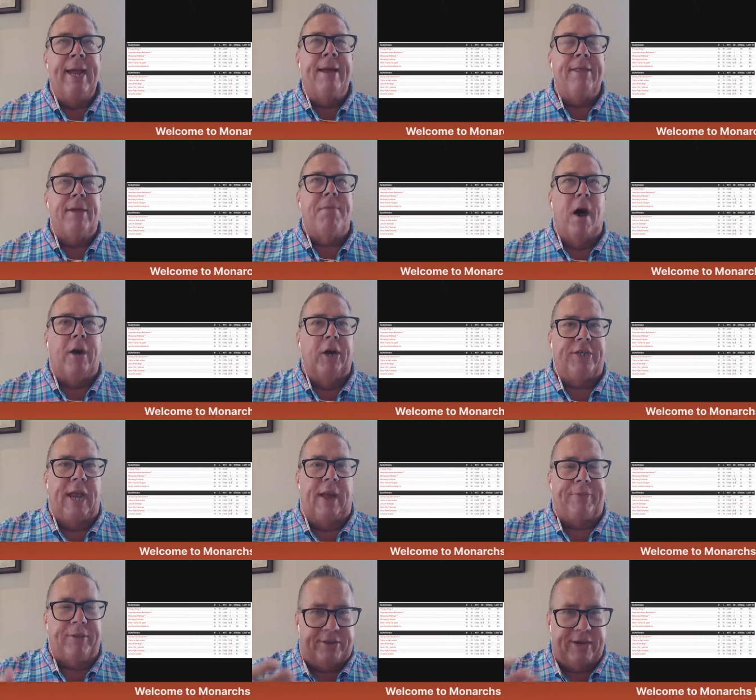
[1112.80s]
The Monarchs
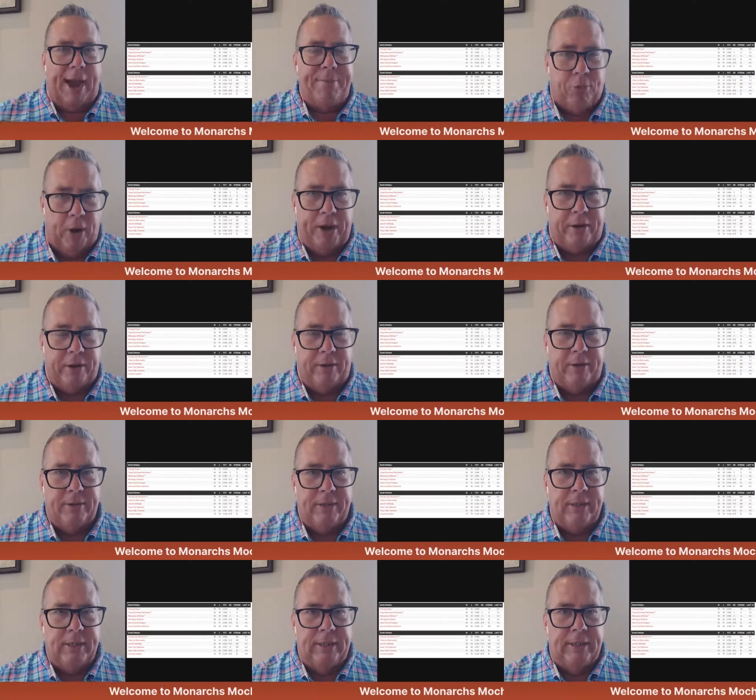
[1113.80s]
have the tiebreaker.
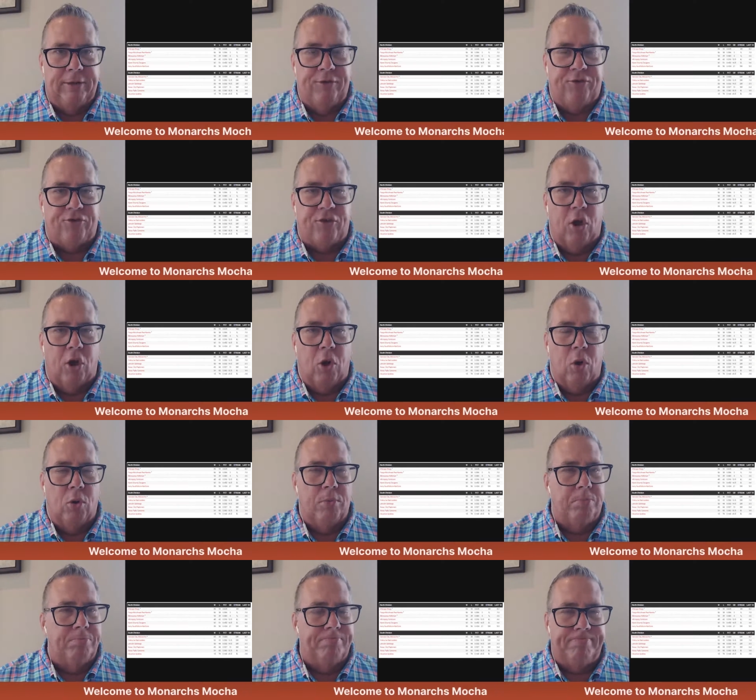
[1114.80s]

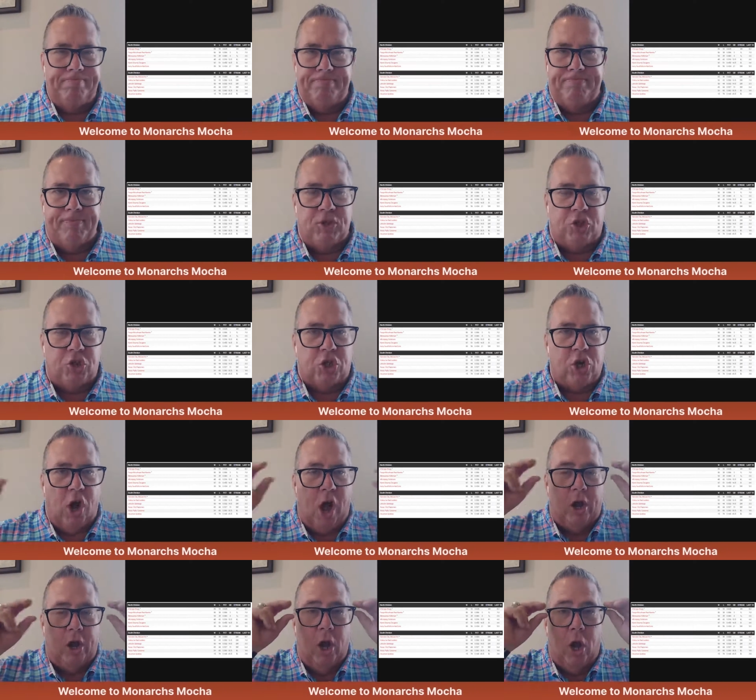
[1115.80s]
So
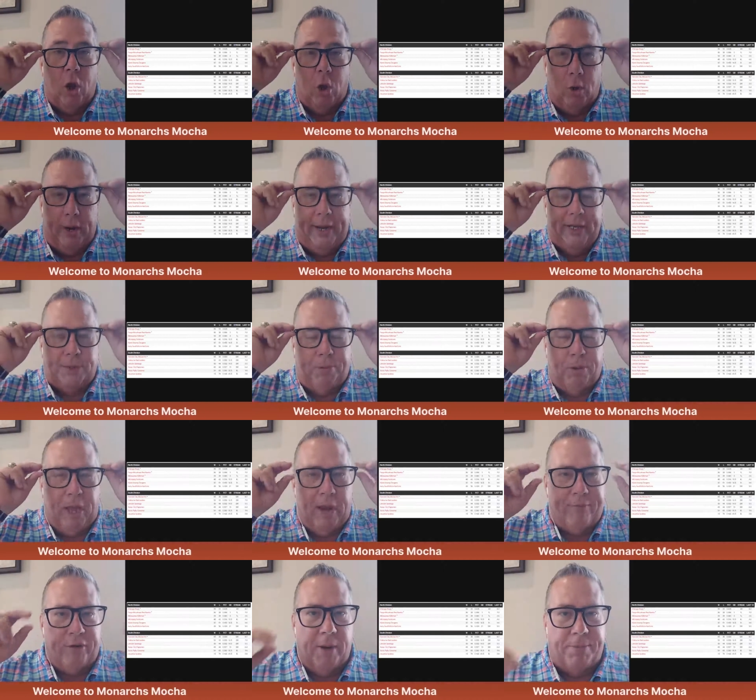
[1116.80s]
Chicago is
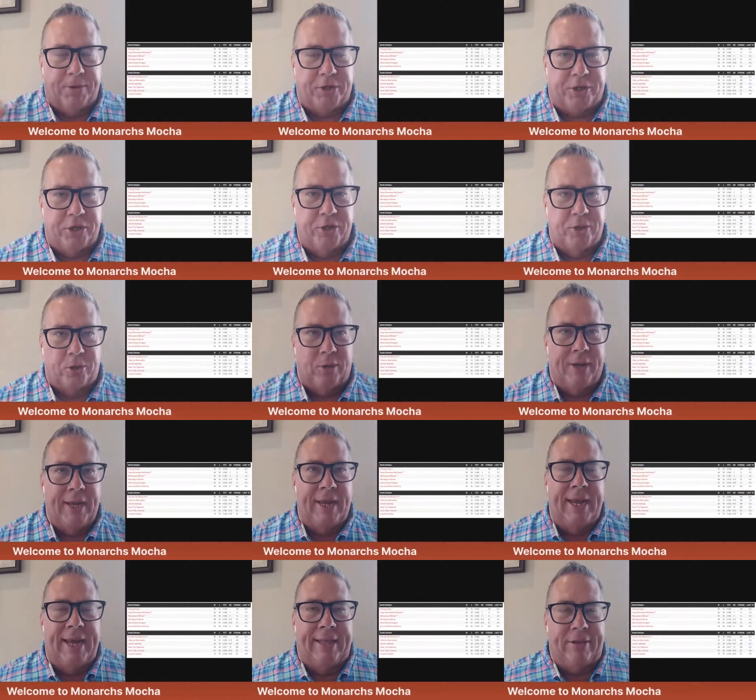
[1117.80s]
playing for number 2.
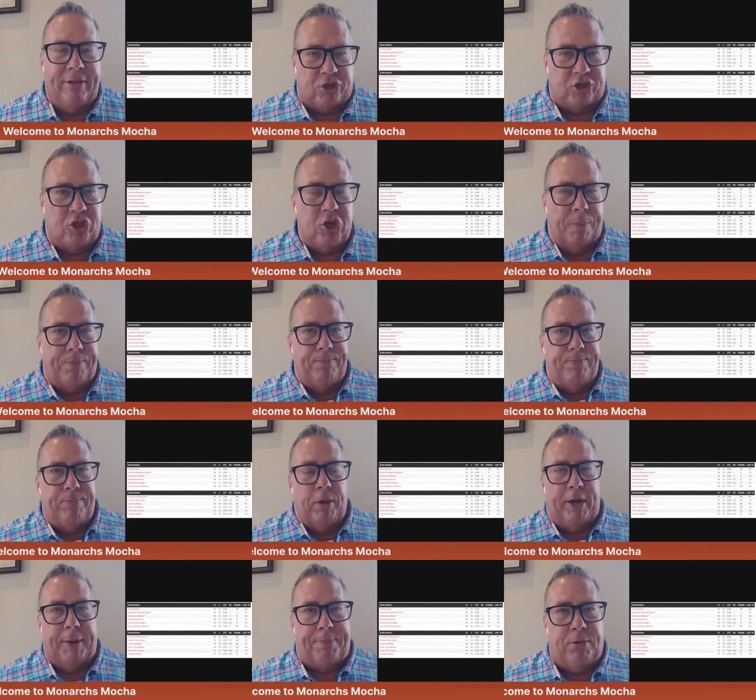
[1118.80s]
There's still
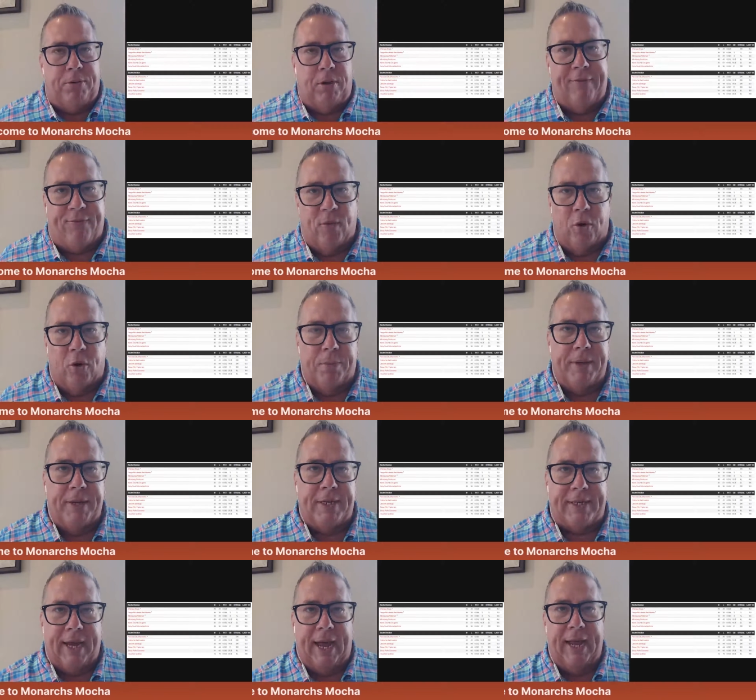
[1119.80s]
plenty to play for,
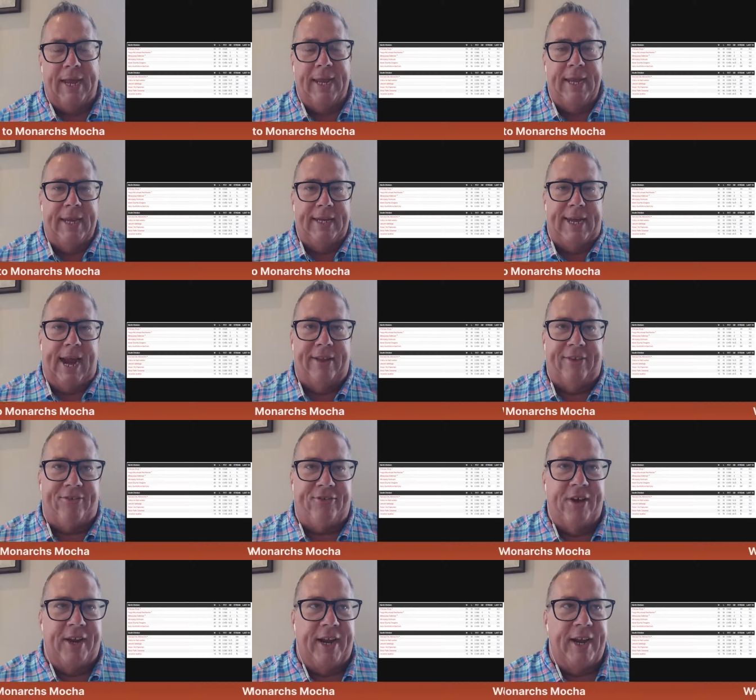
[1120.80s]
but Kansas
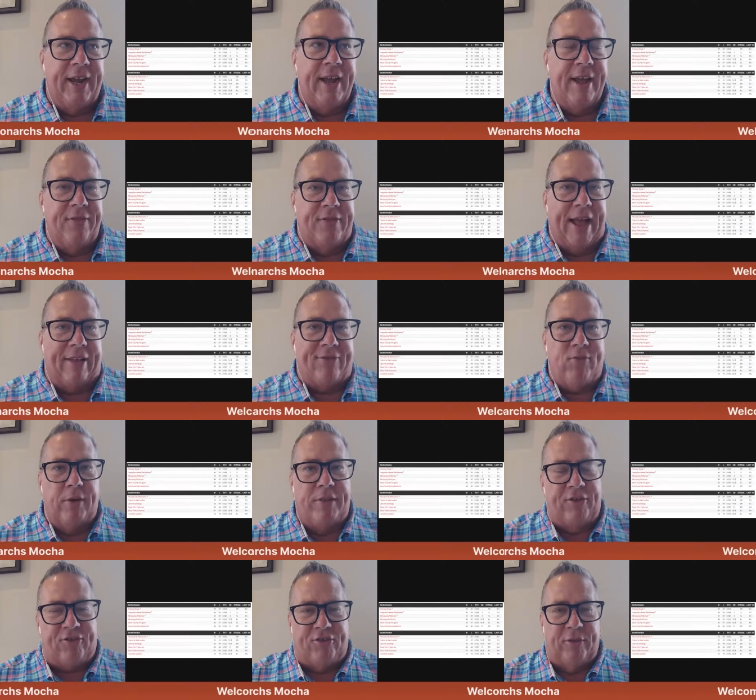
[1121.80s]
City, that's where
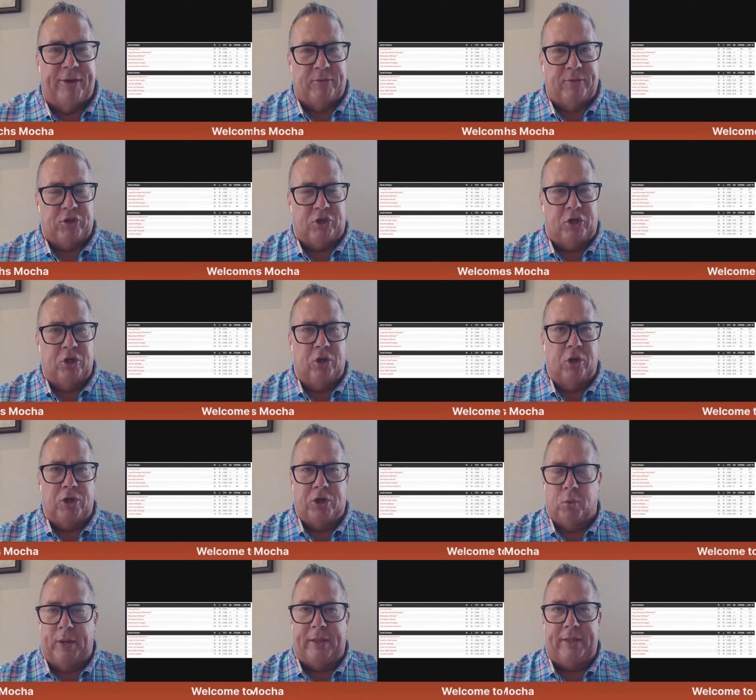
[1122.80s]
this series was
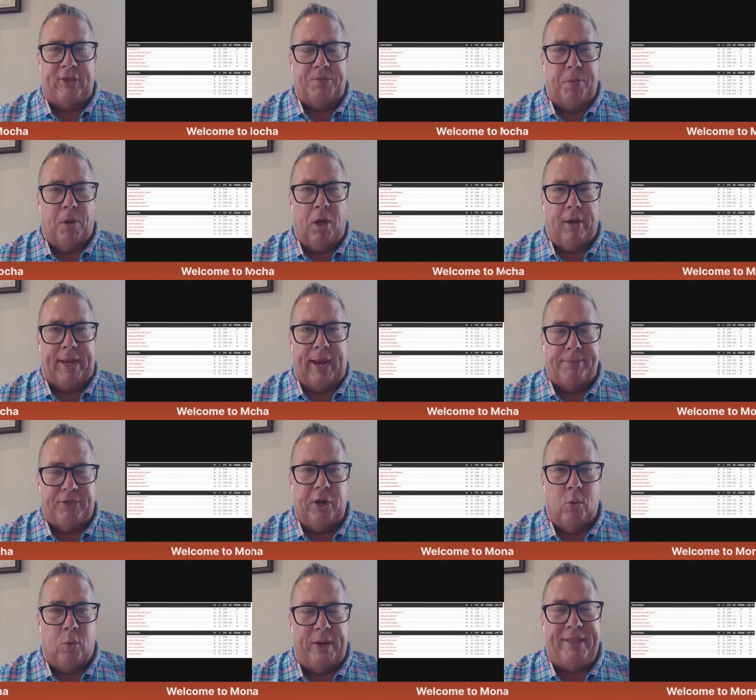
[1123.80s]
huge. And winning these ball games
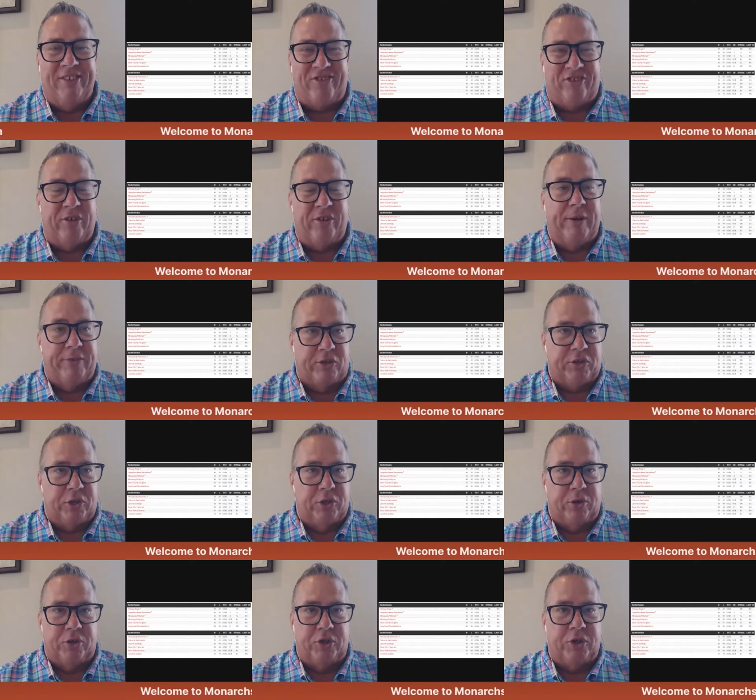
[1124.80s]
here, winning this series was
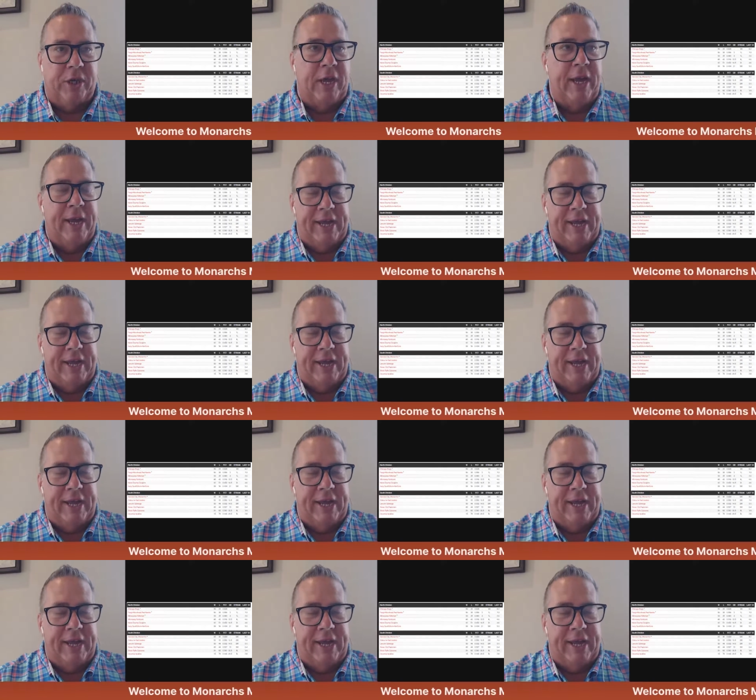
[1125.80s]
huge.